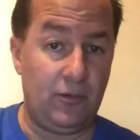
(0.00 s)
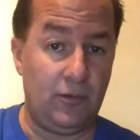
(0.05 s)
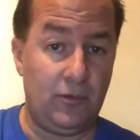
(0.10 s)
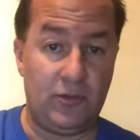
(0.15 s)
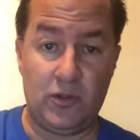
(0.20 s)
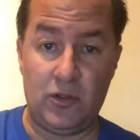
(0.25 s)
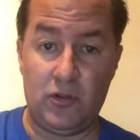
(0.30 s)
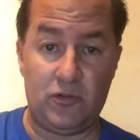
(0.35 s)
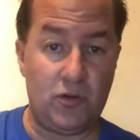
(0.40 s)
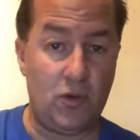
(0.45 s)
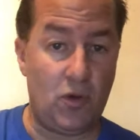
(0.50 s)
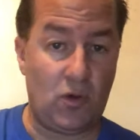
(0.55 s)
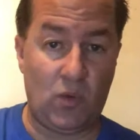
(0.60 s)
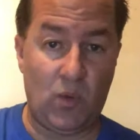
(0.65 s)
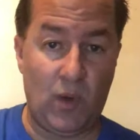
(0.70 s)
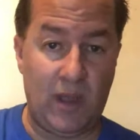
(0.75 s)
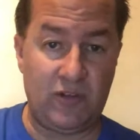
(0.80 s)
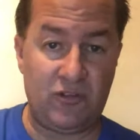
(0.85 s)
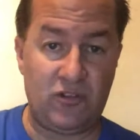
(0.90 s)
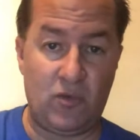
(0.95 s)
So there's no
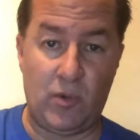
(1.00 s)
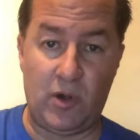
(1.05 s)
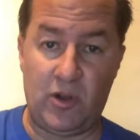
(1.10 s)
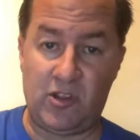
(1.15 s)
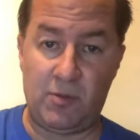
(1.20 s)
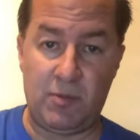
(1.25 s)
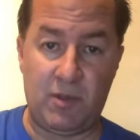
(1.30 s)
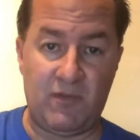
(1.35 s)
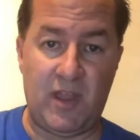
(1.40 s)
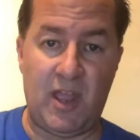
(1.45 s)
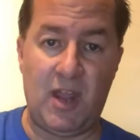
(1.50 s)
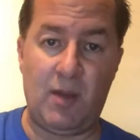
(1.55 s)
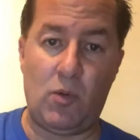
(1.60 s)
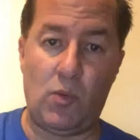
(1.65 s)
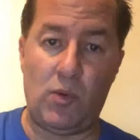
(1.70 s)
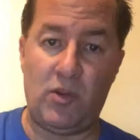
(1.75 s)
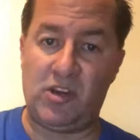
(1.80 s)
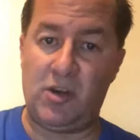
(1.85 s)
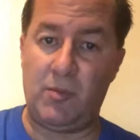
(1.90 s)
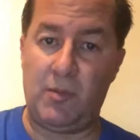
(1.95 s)
question when it's going to be available,
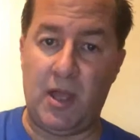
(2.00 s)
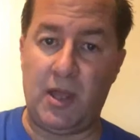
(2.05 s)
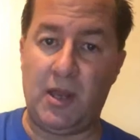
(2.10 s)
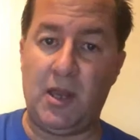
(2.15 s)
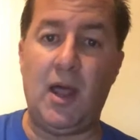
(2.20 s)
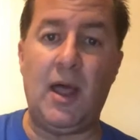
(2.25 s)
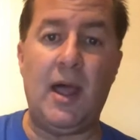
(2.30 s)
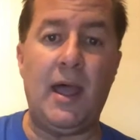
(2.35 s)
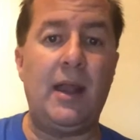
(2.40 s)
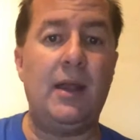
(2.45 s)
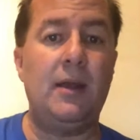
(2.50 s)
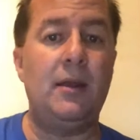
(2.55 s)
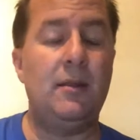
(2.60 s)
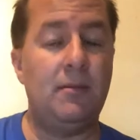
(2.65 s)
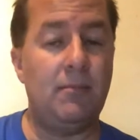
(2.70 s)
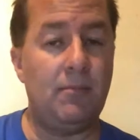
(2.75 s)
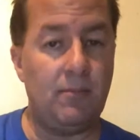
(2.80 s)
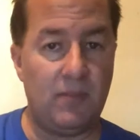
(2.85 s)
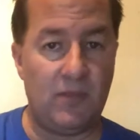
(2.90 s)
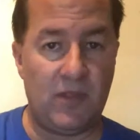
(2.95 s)
when it's going to be online.
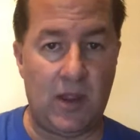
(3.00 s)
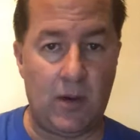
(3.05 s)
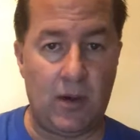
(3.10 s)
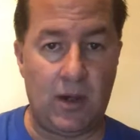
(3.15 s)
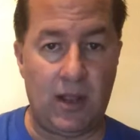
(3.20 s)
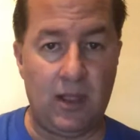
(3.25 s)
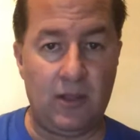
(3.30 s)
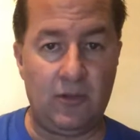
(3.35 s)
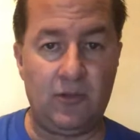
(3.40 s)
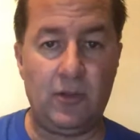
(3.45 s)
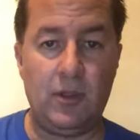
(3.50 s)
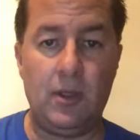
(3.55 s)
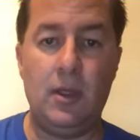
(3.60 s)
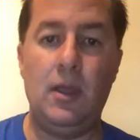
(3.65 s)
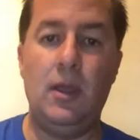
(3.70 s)
There it is.